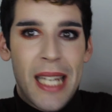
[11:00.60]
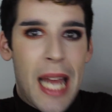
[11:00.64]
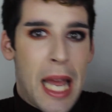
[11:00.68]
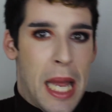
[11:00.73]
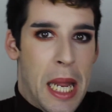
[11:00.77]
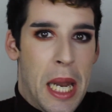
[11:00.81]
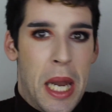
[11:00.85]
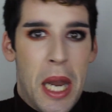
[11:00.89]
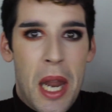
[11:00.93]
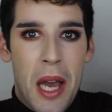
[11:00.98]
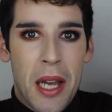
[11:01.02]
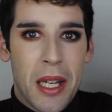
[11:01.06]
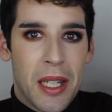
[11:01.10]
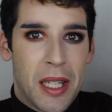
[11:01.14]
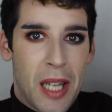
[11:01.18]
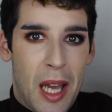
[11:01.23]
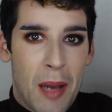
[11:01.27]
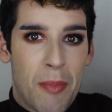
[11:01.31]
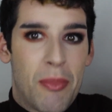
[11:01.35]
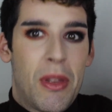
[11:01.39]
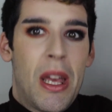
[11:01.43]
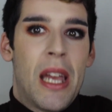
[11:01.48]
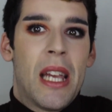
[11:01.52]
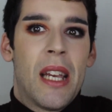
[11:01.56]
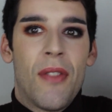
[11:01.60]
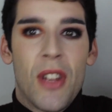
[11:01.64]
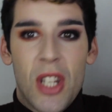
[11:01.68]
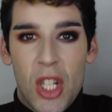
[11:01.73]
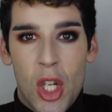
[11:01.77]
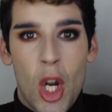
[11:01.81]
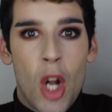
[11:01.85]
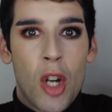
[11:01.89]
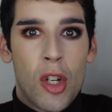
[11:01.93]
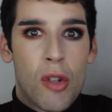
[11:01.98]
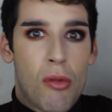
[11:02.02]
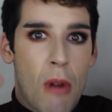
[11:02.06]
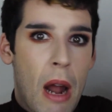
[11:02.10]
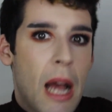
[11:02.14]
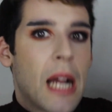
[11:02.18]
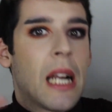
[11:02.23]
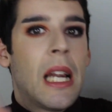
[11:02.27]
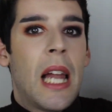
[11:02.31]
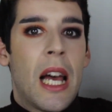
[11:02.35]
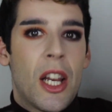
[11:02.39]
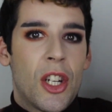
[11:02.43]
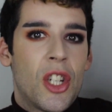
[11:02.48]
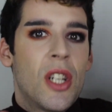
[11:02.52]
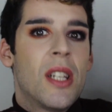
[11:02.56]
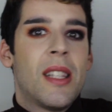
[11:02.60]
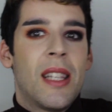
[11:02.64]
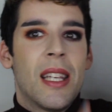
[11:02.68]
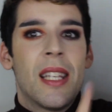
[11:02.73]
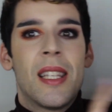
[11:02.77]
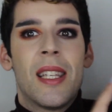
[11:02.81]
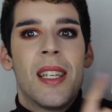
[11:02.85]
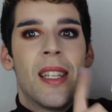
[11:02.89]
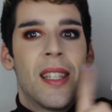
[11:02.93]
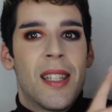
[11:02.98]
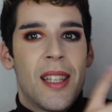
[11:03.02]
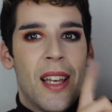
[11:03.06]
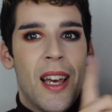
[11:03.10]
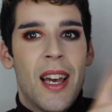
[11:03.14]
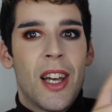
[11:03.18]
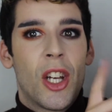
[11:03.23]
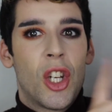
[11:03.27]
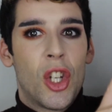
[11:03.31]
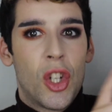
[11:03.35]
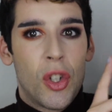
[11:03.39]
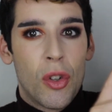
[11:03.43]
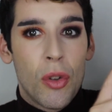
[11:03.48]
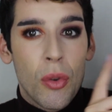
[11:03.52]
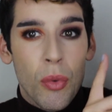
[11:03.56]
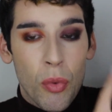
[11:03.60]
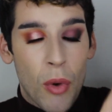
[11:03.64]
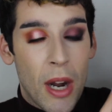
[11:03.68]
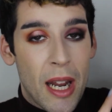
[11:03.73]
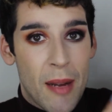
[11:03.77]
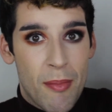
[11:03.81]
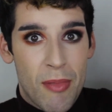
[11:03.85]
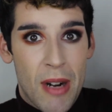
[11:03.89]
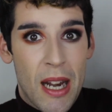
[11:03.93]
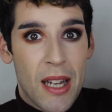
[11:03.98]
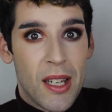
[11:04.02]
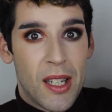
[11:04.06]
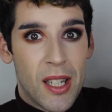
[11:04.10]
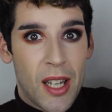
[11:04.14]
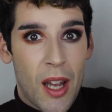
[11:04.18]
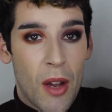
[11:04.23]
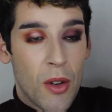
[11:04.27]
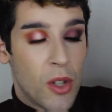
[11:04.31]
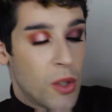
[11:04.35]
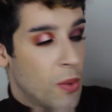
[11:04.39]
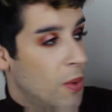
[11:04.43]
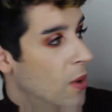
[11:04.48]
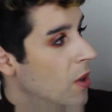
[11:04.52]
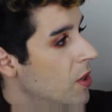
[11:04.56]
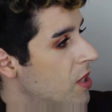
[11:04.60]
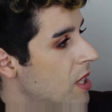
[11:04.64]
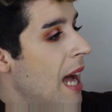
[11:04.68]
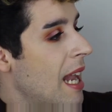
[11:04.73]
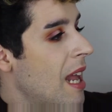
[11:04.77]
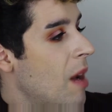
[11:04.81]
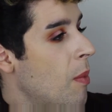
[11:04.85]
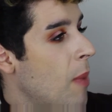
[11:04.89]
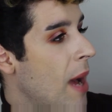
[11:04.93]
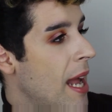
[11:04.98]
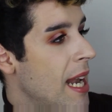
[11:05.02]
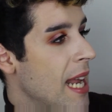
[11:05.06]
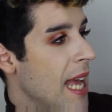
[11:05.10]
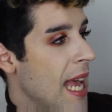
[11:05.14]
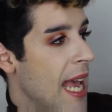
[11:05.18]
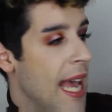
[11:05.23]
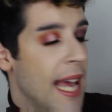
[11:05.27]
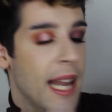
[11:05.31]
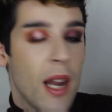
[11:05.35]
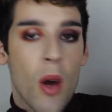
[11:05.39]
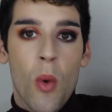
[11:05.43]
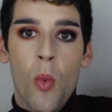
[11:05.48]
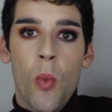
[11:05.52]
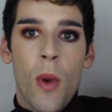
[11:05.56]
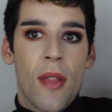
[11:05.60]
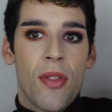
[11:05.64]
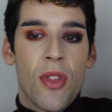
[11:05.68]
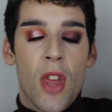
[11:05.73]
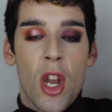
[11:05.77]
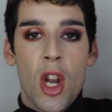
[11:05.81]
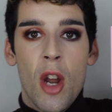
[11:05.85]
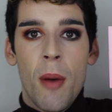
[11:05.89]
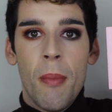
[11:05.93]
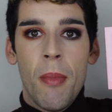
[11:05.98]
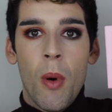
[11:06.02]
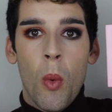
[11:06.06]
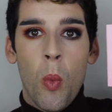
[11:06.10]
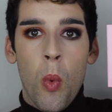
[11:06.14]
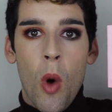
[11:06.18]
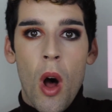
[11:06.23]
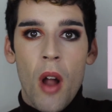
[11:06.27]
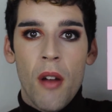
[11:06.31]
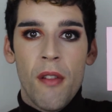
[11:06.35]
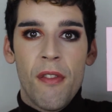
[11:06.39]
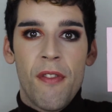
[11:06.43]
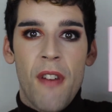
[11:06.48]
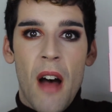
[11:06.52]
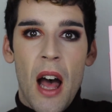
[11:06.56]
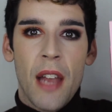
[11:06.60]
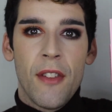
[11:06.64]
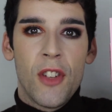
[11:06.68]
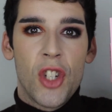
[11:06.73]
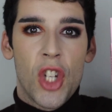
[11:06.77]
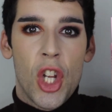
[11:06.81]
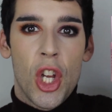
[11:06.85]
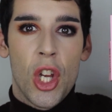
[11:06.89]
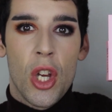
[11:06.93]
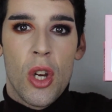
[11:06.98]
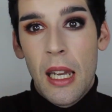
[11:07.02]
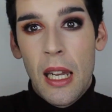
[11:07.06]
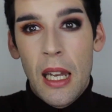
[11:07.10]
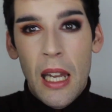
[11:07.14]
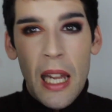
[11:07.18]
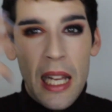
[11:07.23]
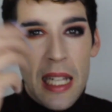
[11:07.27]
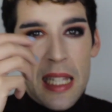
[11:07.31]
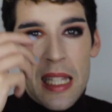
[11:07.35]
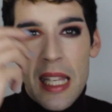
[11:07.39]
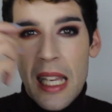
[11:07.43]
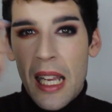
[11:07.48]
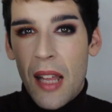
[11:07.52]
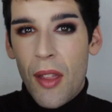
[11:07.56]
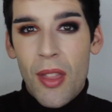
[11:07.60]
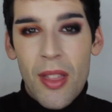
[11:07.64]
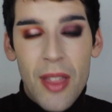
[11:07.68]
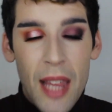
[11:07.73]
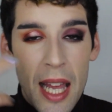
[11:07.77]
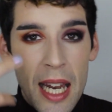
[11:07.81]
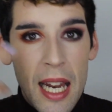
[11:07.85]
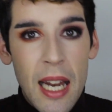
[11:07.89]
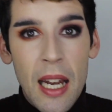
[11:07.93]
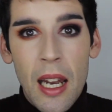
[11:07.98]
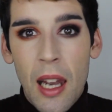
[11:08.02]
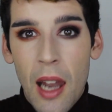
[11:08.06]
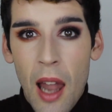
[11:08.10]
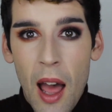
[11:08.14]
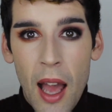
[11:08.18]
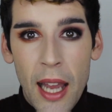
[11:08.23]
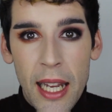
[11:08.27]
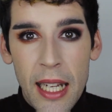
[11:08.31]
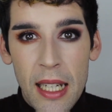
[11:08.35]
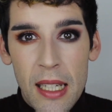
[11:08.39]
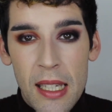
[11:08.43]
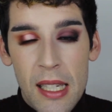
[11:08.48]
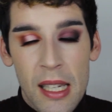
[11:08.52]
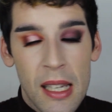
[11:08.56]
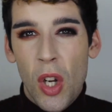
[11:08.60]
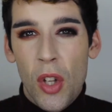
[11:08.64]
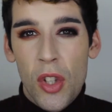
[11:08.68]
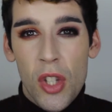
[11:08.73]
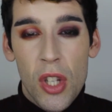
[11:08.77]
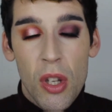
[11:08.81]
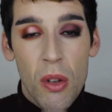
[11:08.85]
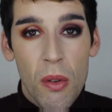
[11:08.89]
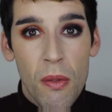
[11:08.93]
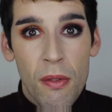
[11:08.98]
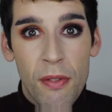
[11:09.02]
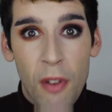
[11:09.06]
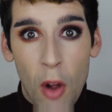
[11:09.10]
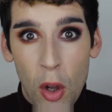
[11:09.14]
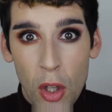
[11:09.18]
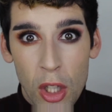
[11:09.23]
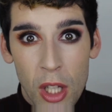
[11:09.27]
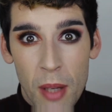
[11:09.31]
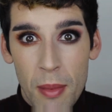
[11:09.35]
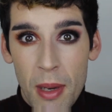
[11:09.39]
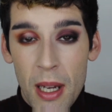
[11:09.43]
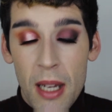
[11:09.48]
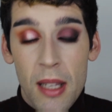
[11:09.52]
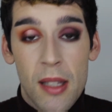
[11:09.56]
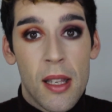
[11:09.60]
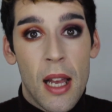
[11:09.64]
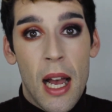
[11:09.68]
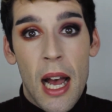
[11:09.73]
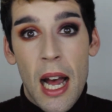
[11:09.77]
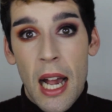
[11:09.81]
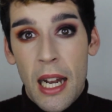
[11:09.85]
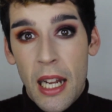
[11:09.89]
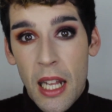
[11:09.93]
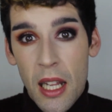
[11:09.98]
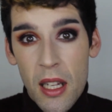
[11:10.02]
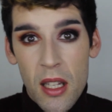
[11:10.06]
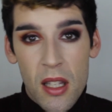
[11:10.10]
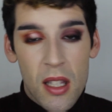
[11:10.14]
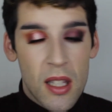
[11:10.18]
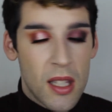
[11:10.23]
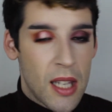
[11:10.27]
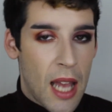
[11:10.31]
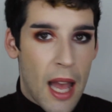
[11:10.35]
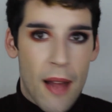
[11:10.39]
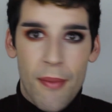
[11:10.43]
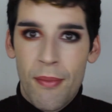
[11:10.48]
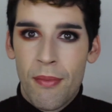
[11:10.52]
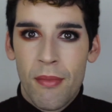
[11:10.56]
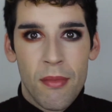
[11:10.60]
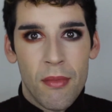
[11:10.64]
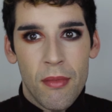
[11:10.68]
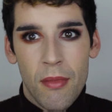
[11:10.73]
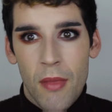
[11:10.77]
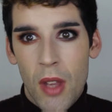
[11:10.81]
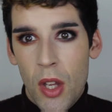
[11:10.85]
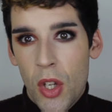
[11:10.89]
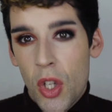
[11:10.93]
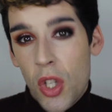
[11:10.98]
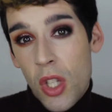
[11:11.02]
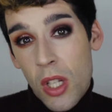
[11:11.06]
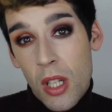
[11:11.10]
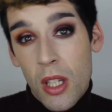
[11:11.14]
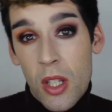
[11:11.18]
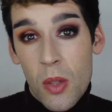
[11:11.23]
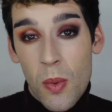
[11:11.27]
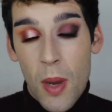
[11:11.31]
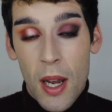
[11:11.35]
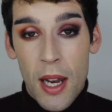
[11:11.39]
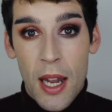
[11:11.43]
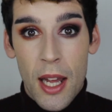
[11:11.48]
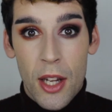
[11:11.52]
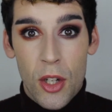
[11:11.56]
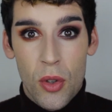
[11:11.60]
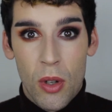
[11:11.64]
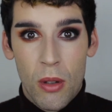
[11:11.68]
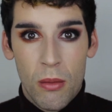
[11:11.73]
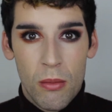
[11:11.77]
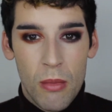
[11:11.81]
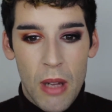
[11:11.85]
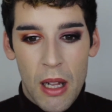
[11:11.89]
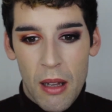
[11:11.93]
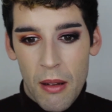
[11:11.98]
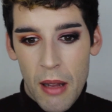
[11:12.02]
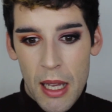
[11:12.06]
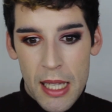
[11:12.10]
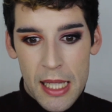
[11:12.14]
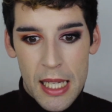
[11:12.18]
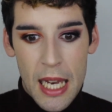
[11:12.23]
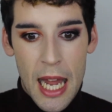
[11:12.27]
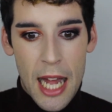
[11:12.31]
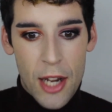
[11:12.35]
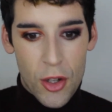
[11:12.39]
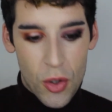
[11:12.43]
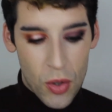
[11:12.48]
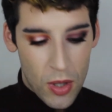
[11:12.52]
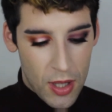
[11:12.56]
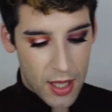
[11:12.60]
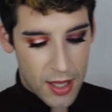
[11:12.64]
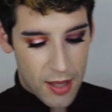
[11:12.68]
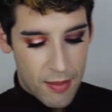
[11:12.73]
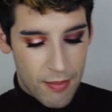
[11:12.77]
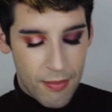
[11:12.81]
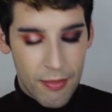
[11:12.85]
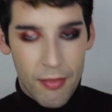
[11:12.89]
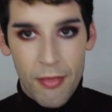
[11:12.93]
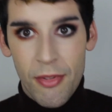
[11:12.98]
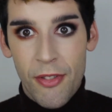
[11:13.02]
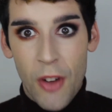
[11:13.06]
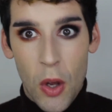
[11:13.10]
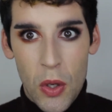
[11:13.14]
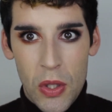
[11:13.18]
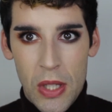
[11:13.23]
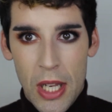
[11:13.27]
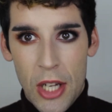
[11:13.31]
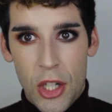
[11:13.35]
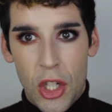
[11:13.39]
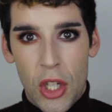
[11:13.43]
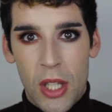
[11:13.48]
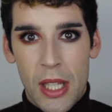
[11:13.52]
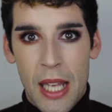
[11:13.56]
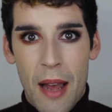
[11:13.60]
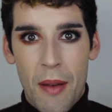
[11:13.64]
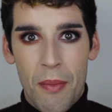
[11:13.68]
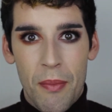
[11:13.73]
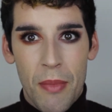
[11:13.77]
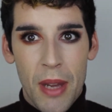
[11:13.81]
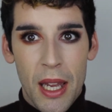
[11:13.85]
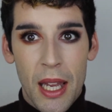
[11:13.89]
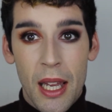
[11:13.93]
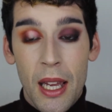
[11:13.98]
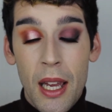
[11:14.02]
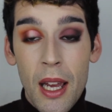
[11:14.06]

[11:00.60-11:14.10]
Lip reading: day and night type thing. If it's not drag lashes, this is a great brand to go towards. And I went in with the number 152. It's like thin and light, not too voluminous, and it's, yeah, just looks quite natural. Well, as natural as false lashes can be.